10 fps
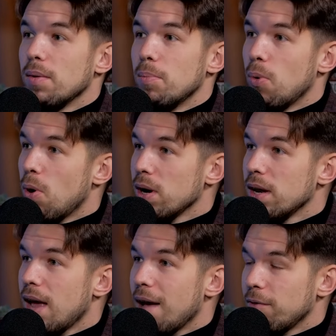More
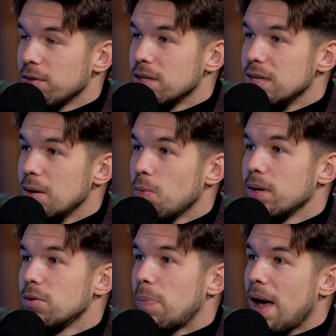than half of the team
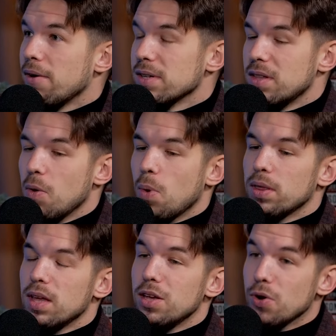went to Paris. They
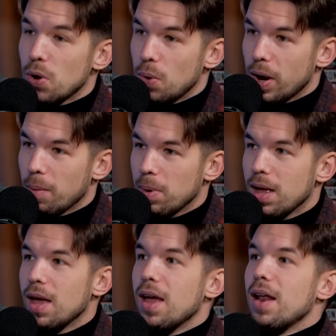won the EuroCup.
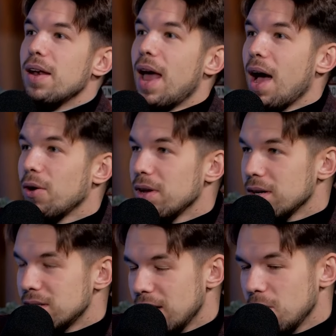Now
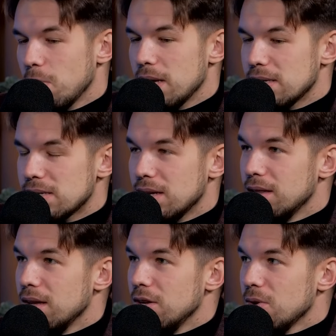they're 10 wins
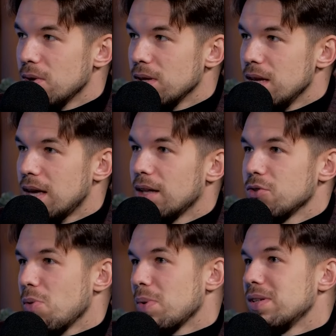in the EuroLeague, and
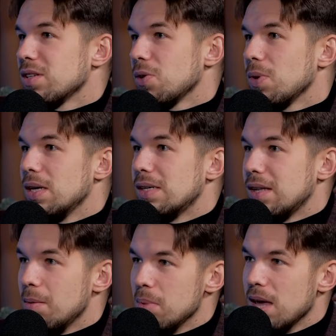Tuomas Iisalo is in
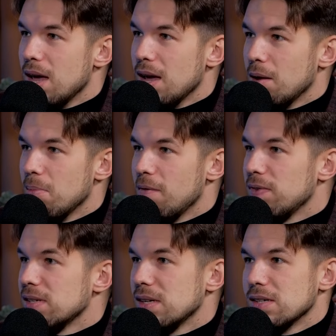the NBA, and
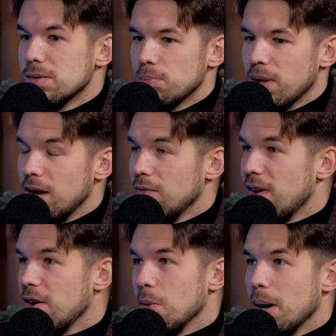Memphis is playing
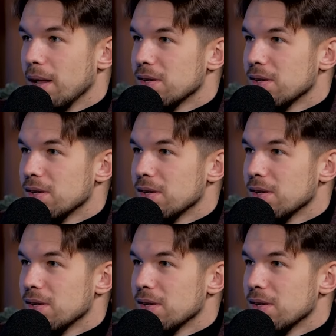very well.